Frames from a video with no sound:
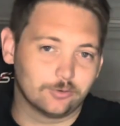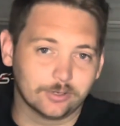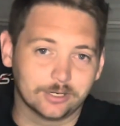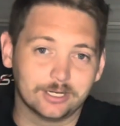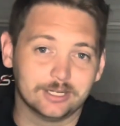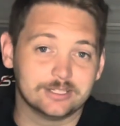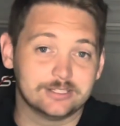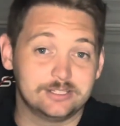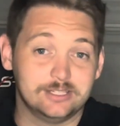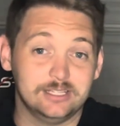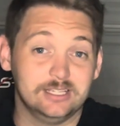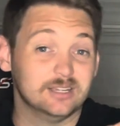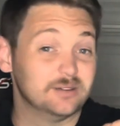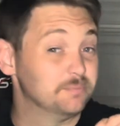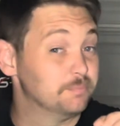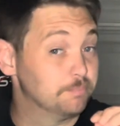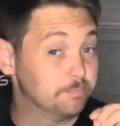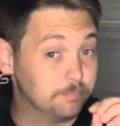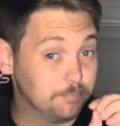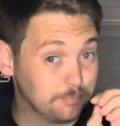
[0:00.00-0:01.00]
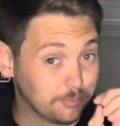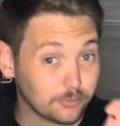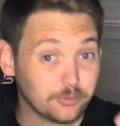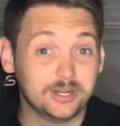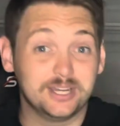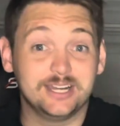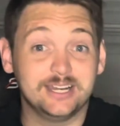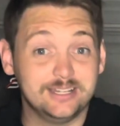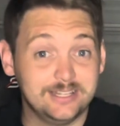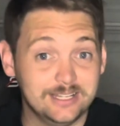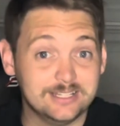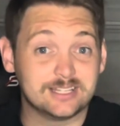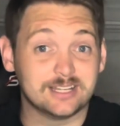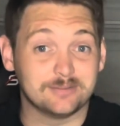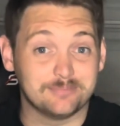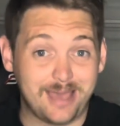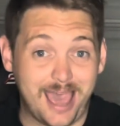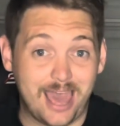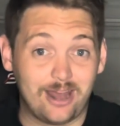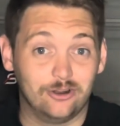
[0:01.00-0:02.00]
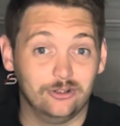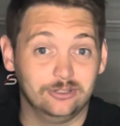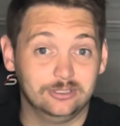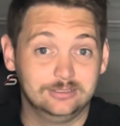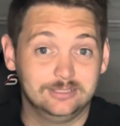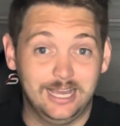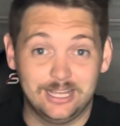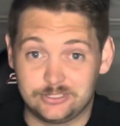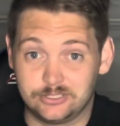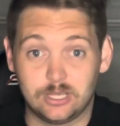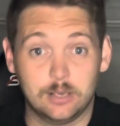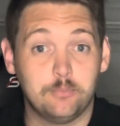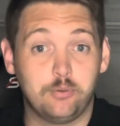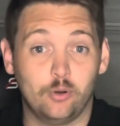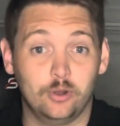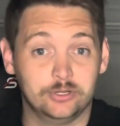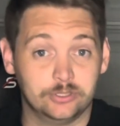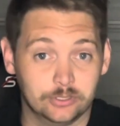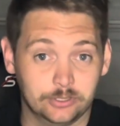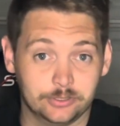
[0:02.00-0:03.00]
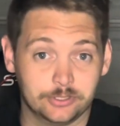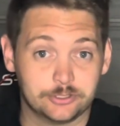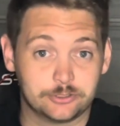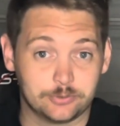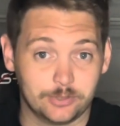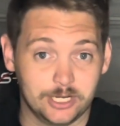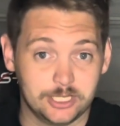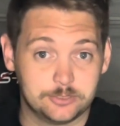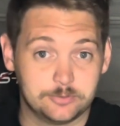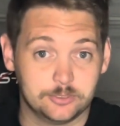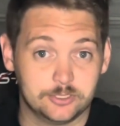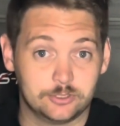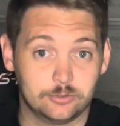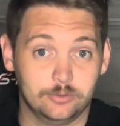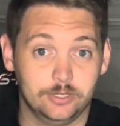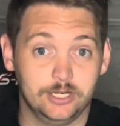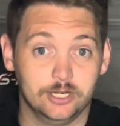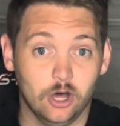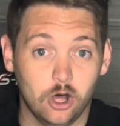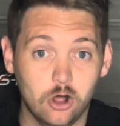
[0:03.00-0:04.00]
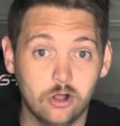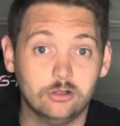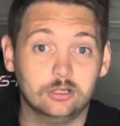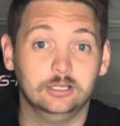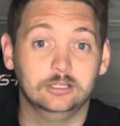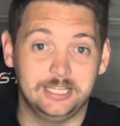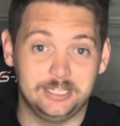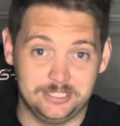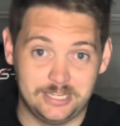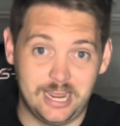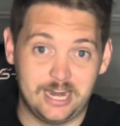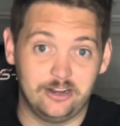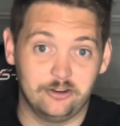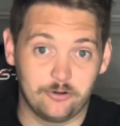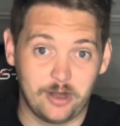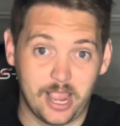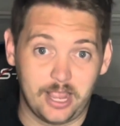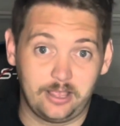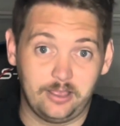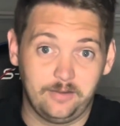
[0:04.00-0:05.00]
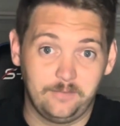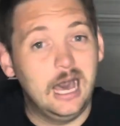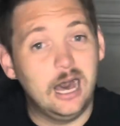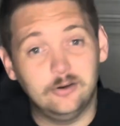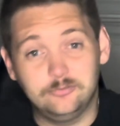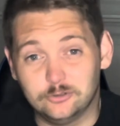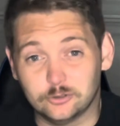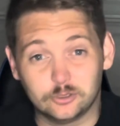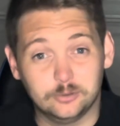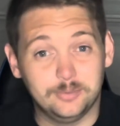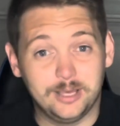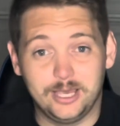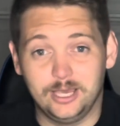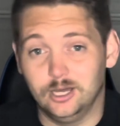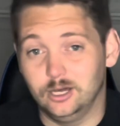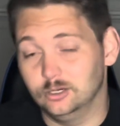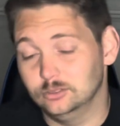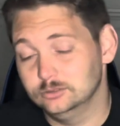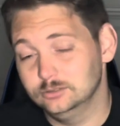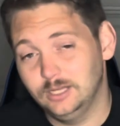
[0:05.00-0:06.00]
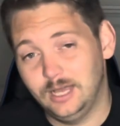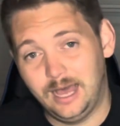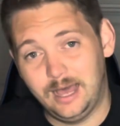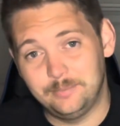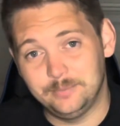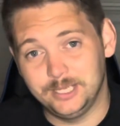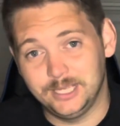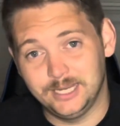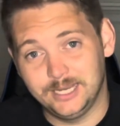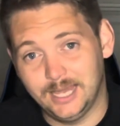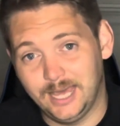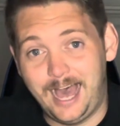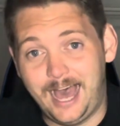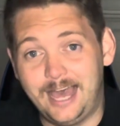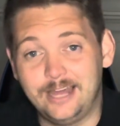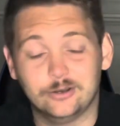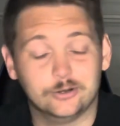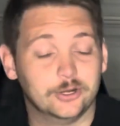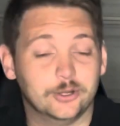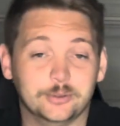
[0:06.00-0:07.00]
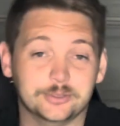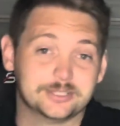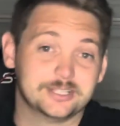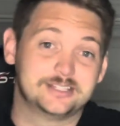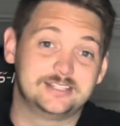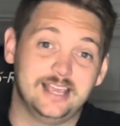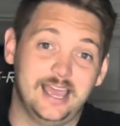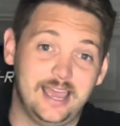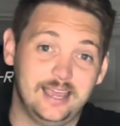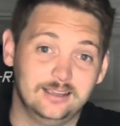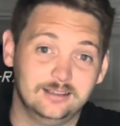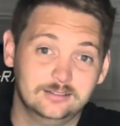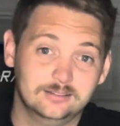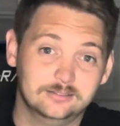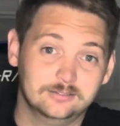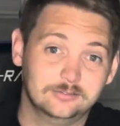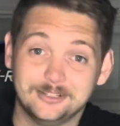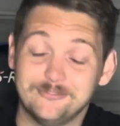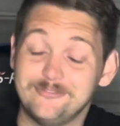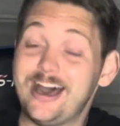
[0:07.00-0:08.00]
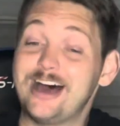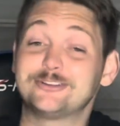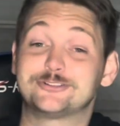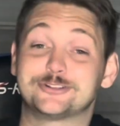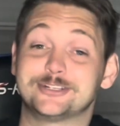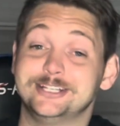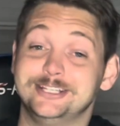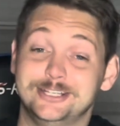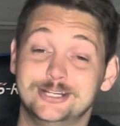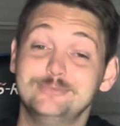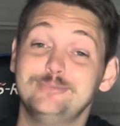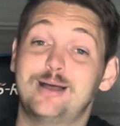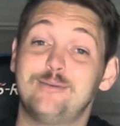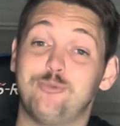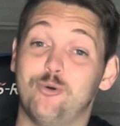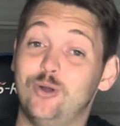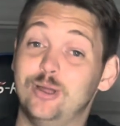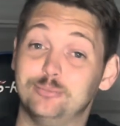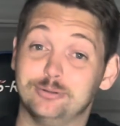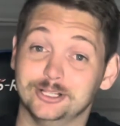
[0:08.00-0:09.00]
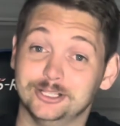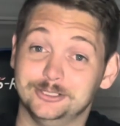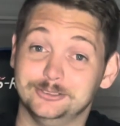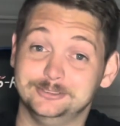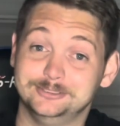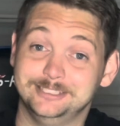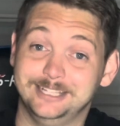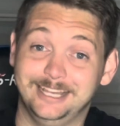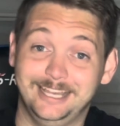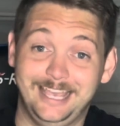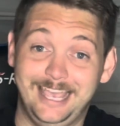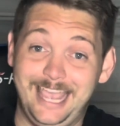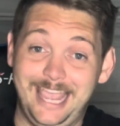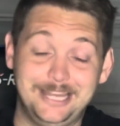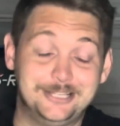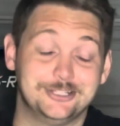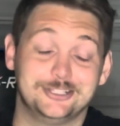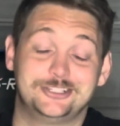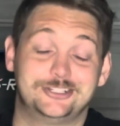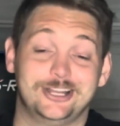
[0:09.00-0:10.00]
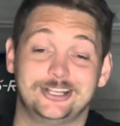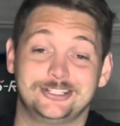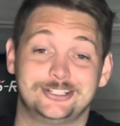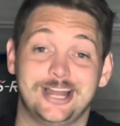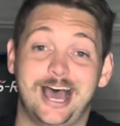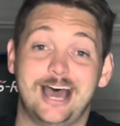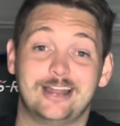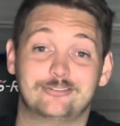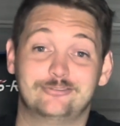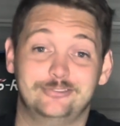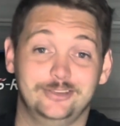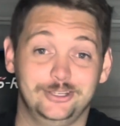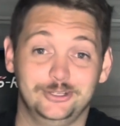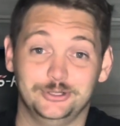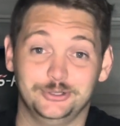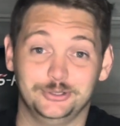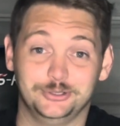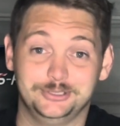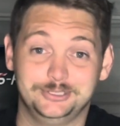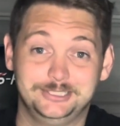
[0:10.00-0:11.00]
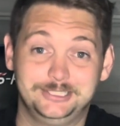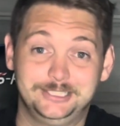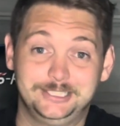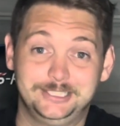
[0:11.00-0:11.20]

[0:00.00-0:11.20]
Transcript: we're going to see a pretty decent battle at some point during this race between Hulk and Danny Ric. Alfa Romeo, I mean, I don't know what to say. Valtteri, you're my boy Blue. It just does not feel